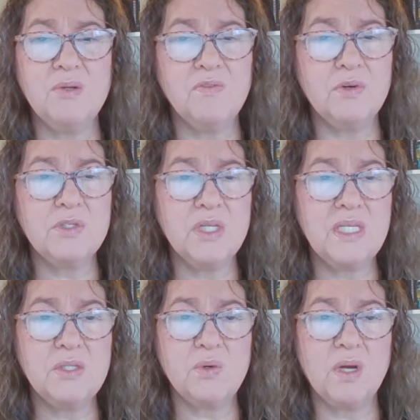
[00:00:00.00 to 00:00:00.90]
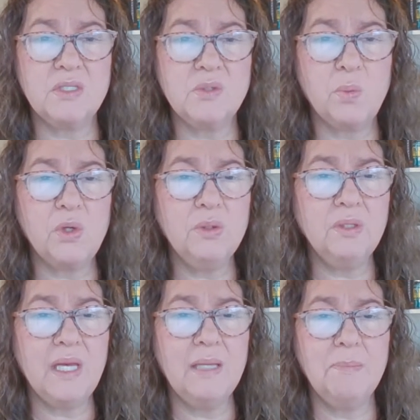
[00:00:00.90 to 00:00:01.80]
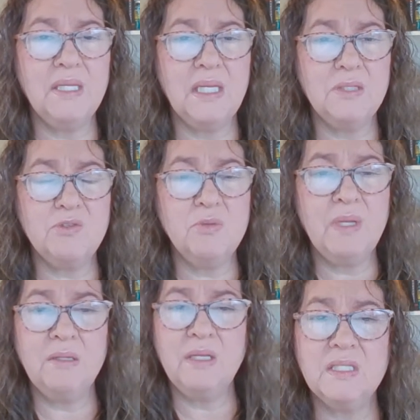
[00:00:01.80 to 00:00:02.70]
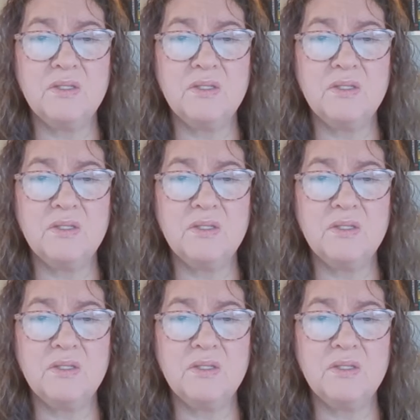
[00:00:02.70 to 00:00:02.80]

universities across the world and been instrumental